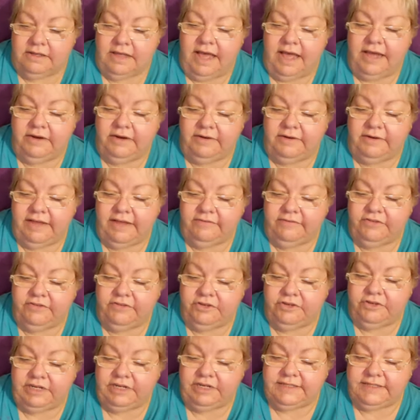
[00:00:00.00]
I don't have
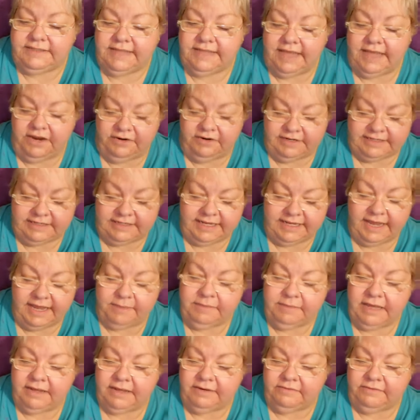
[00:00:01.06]
cooties, guarantee.
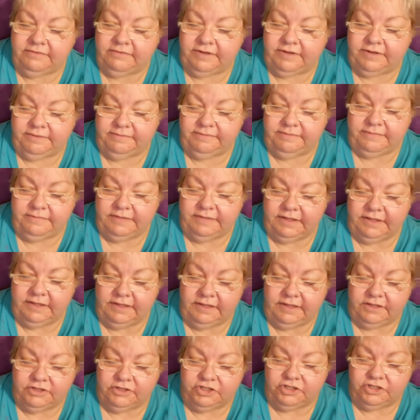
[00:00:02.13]
I'm kind of a
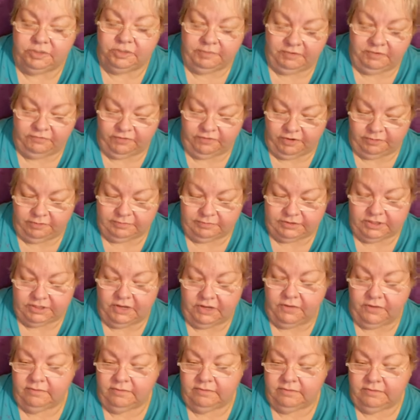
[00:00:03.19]
germaphobe,
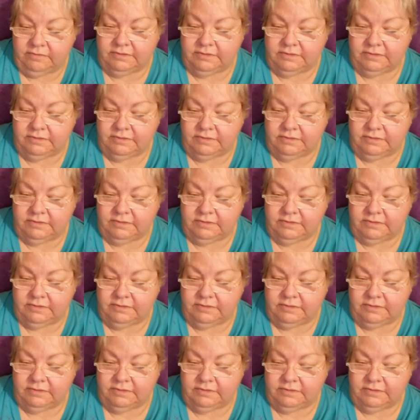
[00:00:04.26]
so.